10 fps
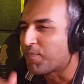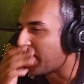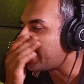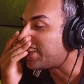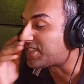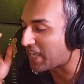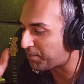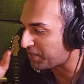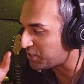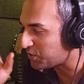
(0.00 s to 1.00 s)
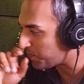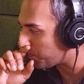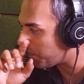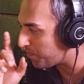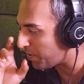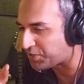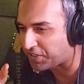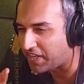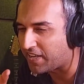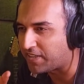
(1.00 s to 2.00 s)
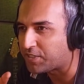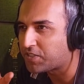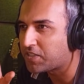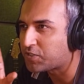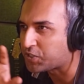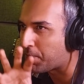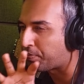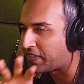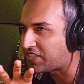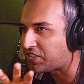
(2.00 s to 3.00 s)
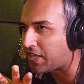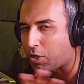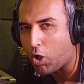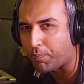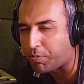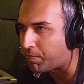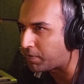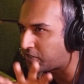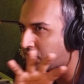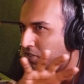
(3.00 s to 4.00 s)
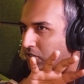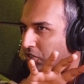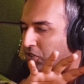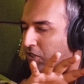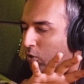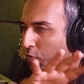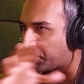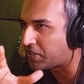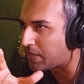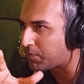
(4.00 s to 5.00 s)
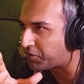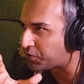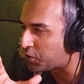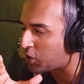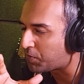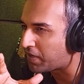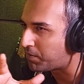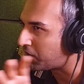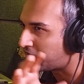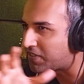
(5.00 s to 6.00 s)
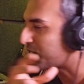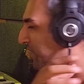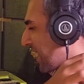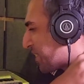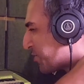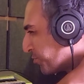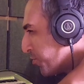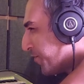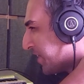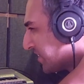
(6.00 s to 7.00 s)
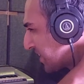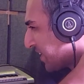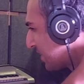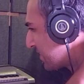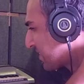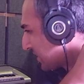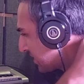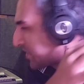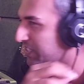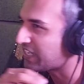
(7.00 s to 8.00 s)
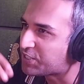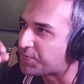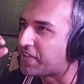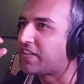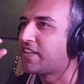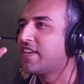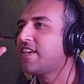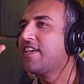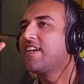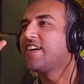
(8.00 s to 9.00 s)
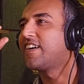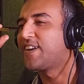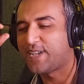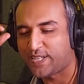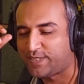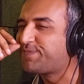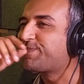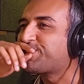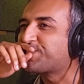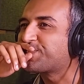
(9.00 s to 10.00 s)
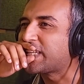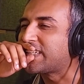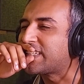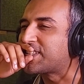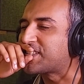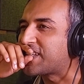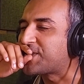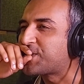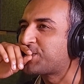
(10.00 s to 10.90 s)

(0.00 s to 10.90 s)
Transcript: Man, he's kept his punchlines simplistic on purpose just to go with the theme of the song man but this is like groovy as hell this is this is nice man uh this is nice you